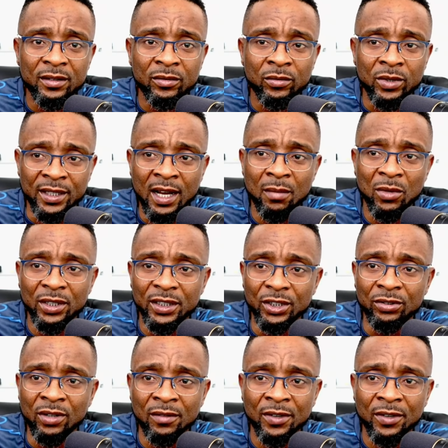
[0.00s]
With that money, you
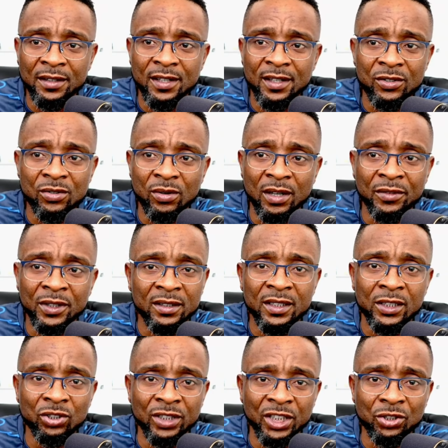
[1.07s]
have access to everything
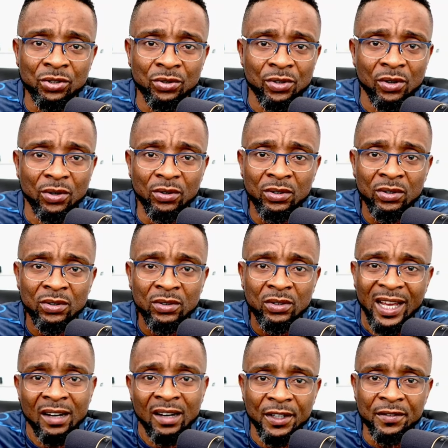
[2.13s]
you need to know.
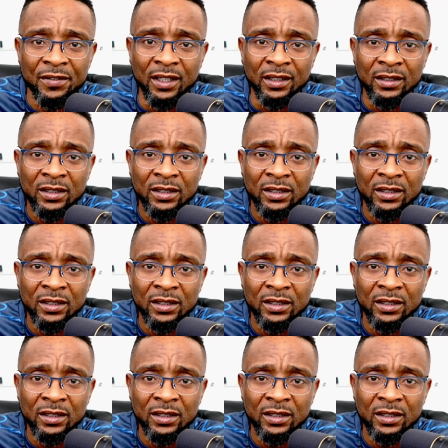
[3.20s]
Everything.